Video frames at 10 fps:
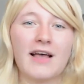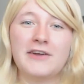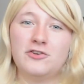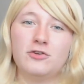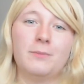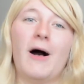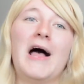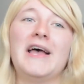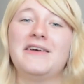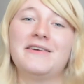I do
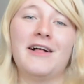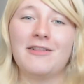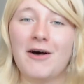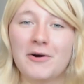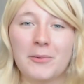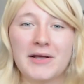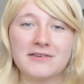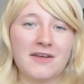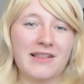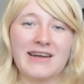buy a lot of
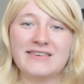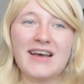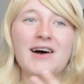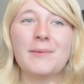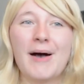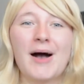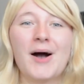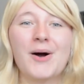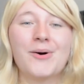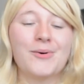wigs on like
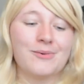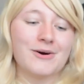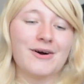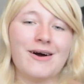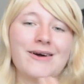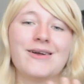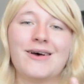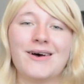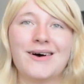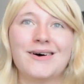Taobao or
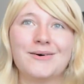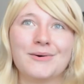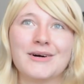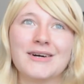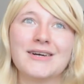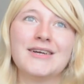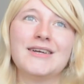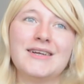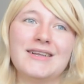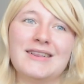Arda or
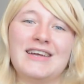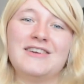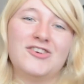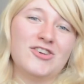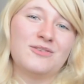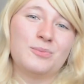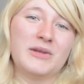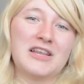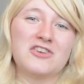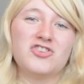like just
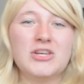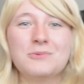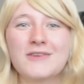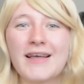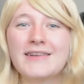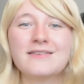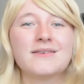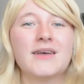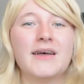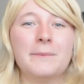really cheap
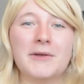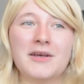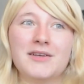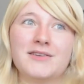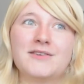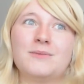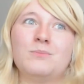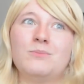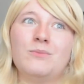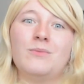sites
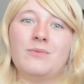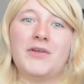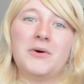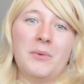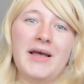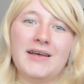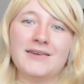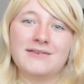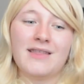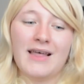because they're
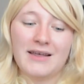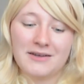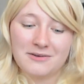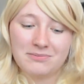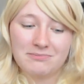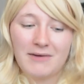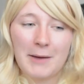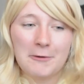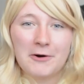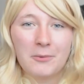wigs, like
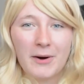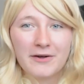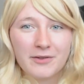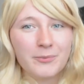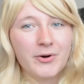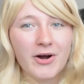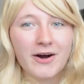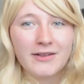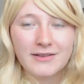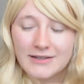I'm gonna wear them
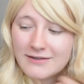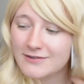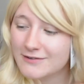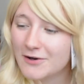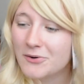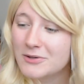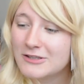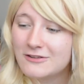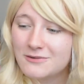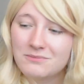regardless, so
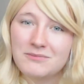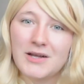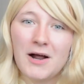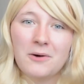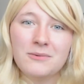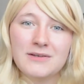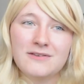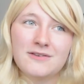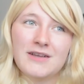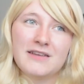it's, you know,
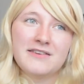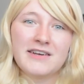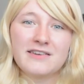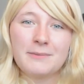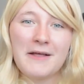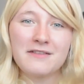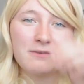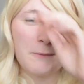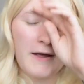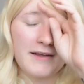it's an
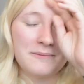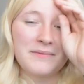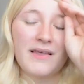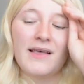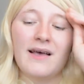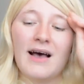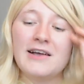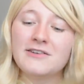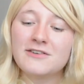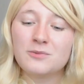expense, but
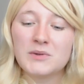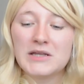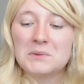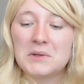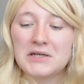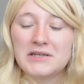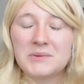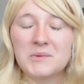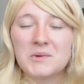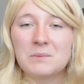I just really wanted
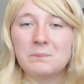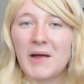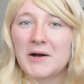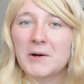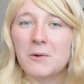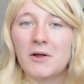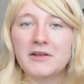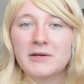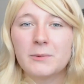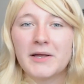a better
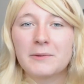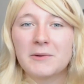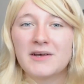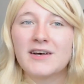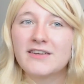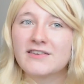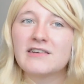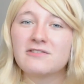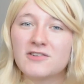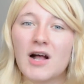quality wig because
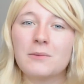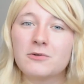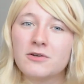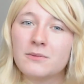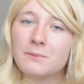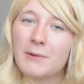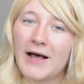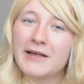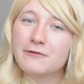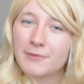I stopped
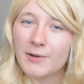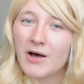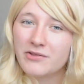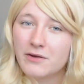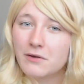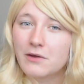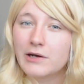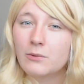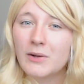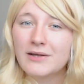buying from Gothic
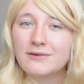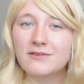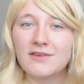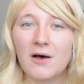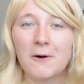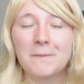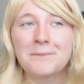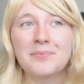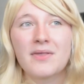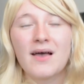Lolita wigs, so
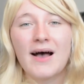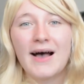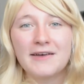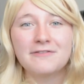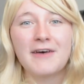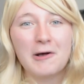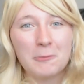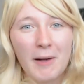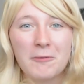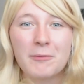I
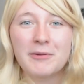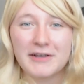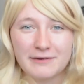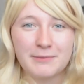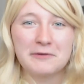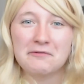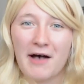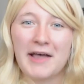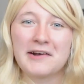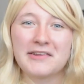found my replacement
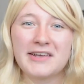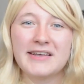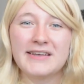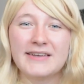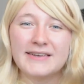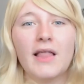finally.